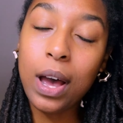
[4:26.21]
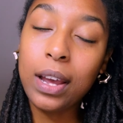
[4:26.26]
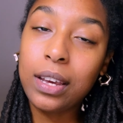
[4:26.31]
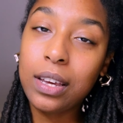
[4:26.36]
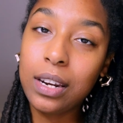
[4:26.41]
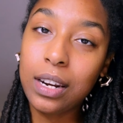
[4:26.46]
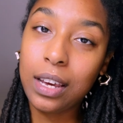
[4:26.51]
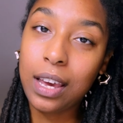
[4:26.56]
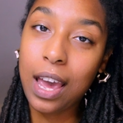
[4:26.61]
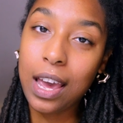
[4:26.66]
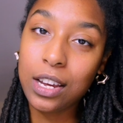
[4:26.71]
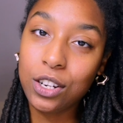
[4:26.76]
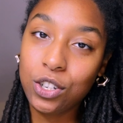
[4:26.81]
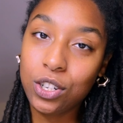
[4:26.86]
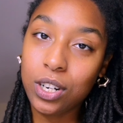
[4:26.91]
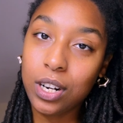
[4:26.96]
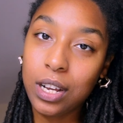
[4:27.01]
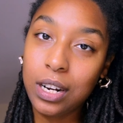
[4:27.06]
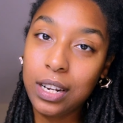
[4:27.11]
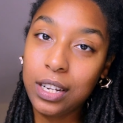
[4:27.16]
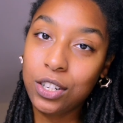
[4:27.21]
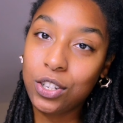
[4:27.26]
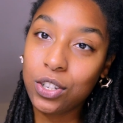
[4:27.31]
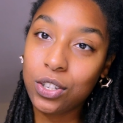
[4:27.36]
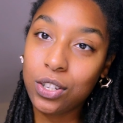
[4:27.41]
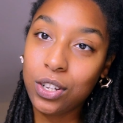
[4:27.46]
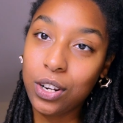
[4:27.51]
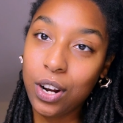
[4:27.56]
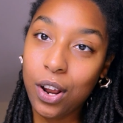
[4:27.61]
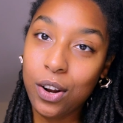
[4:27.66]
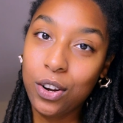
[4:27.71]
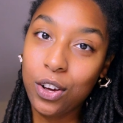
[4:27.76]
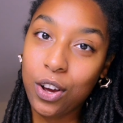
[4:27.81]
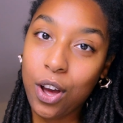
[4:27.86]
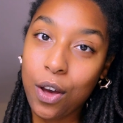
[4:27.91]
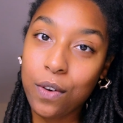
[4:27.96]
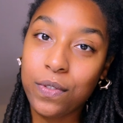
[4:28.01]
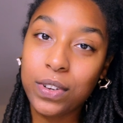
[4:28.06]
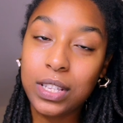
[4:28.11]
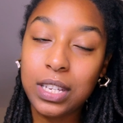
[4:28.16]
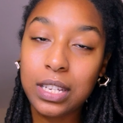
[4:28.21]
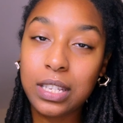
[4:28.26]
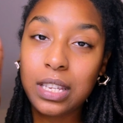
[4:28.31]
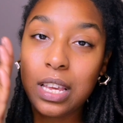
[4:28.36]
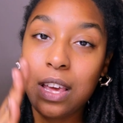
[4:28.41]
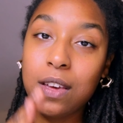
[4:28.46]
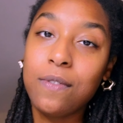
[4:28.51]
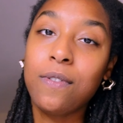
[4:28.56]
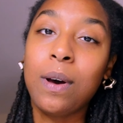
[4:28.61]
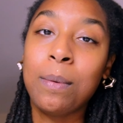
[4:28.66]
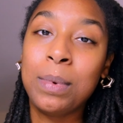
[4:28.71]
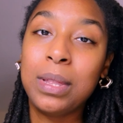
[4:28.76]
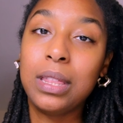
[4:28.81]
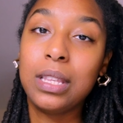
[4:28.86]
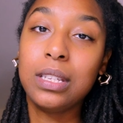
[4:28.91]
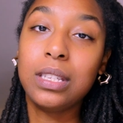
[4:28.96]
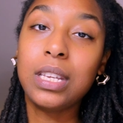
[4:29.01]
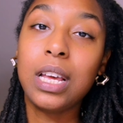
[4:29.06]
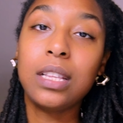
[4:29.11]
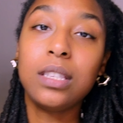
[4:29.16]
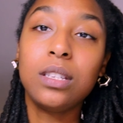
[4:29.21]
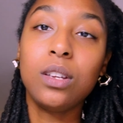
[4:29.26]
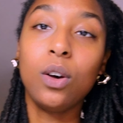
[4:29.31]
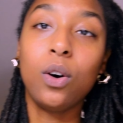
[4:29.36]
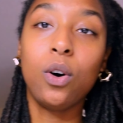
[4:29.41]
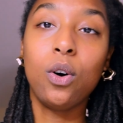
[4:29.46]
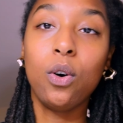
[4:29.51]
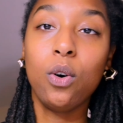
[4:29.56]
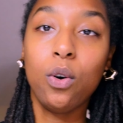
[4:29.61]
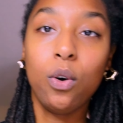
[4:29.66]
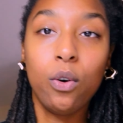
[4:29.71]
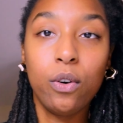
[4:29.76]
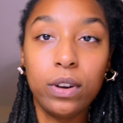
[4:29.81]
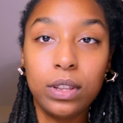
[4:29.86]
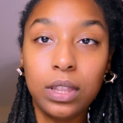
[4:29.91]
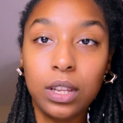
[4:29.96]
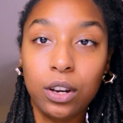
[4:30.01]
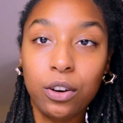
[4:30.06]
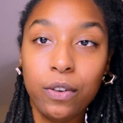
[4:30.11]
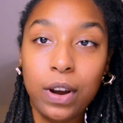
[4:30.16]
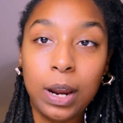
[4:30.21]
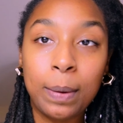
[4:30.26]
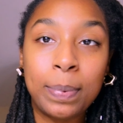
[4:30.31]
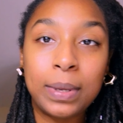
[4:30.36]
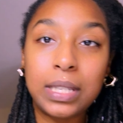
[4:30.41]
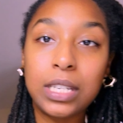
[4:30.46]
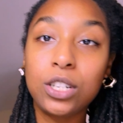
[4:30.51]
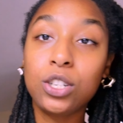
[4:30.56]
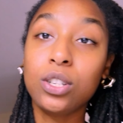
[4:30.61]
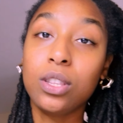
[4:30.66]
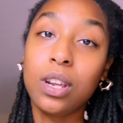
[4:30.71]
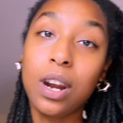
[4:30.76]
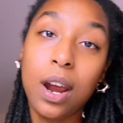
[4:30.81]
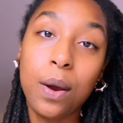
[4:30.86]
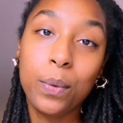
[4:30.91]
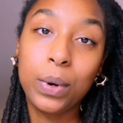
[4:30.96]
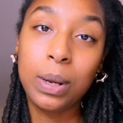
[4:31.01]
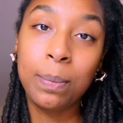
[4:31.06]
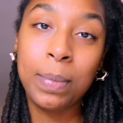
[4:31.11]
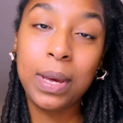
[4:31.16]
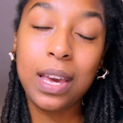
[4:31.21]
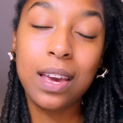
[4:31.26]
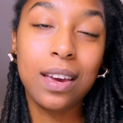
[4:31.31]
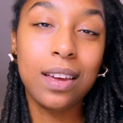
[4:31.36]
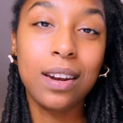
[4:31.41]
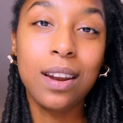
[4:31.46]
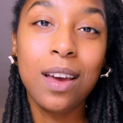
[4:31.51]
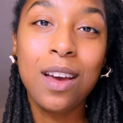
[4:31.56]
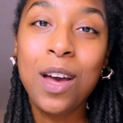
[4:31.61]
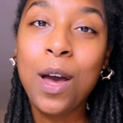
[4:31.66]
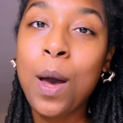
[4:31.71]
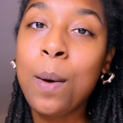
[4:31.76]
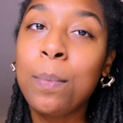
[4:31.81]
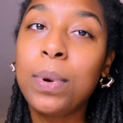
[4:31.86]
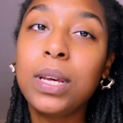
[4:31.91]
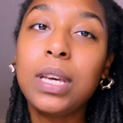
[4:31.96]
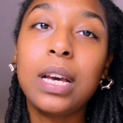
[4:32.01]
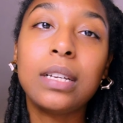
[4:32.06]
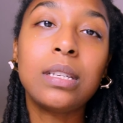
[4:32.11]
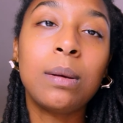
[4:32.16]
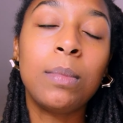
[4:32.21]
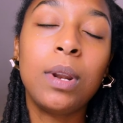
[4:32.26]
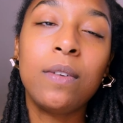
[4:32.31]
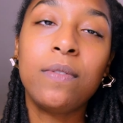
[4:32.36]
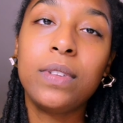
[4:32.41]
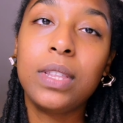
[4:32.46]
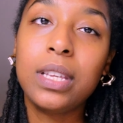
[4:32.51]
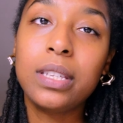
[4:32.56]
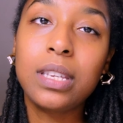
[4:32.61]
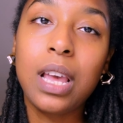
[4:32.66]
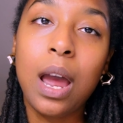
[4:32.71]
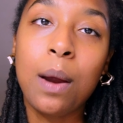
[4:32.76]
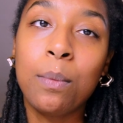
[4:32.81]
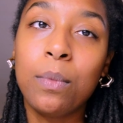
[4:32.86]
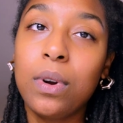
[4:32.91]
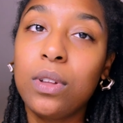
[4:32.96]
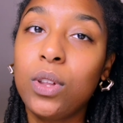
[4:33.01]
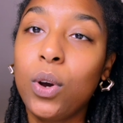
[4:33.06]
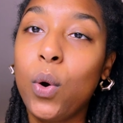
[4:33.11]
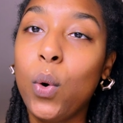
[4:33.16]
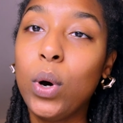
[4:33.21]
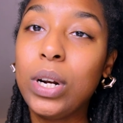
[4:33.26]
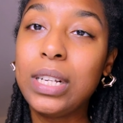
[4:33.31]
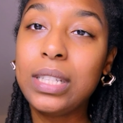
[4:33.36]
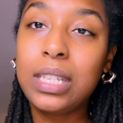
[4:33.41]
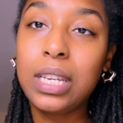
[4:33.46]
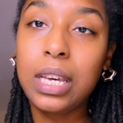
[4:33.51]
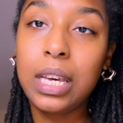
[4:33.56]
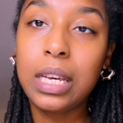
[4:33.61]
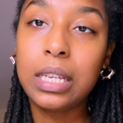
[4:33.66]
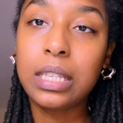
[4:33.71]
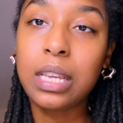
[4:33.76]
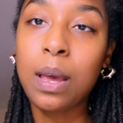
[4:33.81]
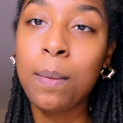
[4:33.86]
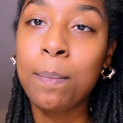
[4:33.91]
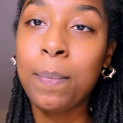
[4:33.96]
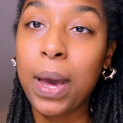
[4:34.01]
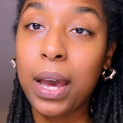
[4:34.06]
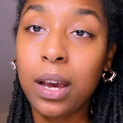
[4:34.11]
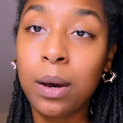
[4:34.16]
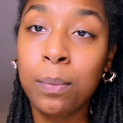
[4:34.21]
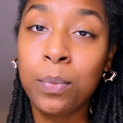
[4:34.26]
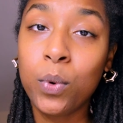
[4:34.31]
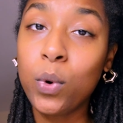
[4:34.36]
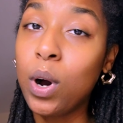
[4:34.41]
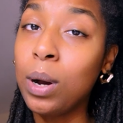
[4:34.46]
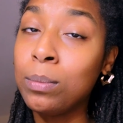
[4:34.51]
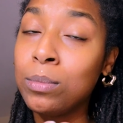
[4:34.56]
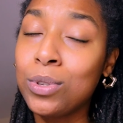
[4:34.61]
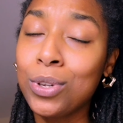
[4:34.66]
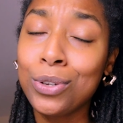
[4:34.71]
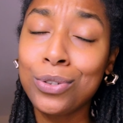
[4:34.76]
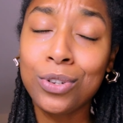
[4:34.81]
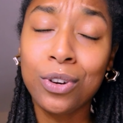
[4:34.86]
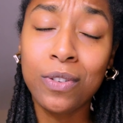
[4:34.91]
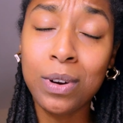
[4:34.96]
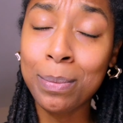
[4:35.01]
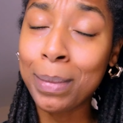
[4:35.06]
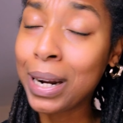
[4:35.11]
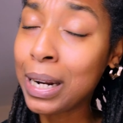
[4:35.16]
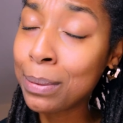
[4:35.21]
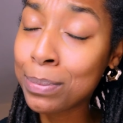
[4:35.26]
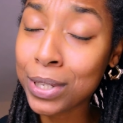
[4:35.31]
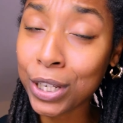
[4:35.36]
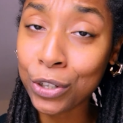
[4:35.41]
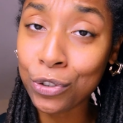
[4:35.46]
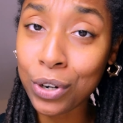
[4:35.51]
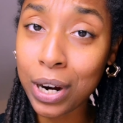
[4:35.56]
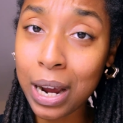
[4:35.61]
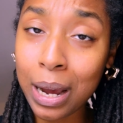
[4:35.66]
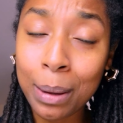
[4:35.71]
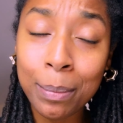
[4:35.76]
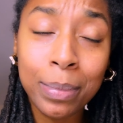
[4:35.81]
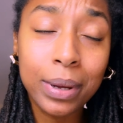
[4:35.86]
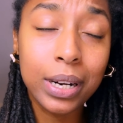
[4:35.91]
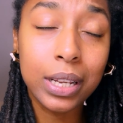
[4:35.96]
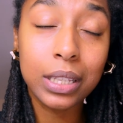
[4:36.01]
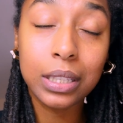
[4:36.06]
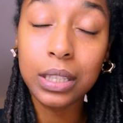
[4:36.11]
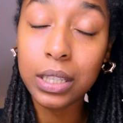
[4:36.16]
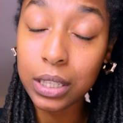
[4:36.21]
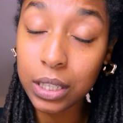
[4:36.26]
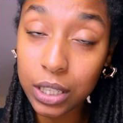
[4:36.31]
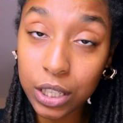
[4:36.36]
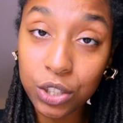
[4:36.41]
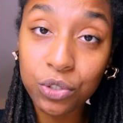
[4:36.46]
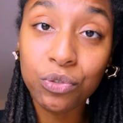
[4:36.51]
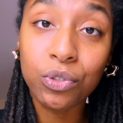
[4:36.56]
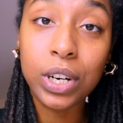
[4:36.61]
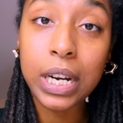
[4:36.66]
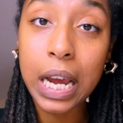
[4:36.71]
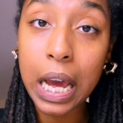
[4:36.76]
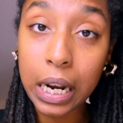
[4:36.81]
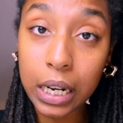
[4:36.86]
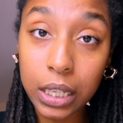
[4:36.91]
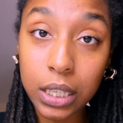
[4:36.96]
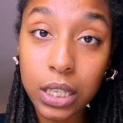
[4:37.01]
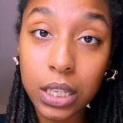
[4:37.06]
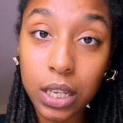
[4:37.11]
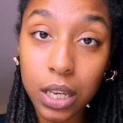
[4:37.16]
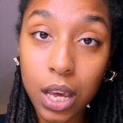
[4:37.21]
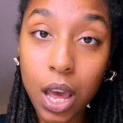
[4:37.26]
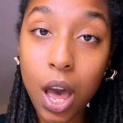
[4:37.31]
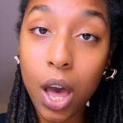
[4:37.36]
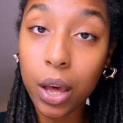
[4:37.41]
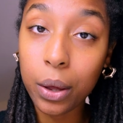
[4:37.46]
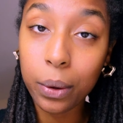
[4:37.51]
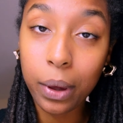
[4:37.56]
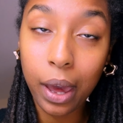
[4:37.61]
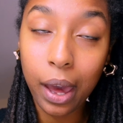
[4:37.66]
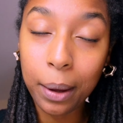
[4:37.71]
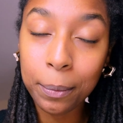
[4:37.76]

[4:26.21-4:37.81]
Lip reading: I can occasionally just, you know, look over to see if I'm in the center or in the correct position that I want to be in. But yes, I'm loving this camera. The quality is impeccable. I'm so sorry my lips are dry, but this is reality, okay?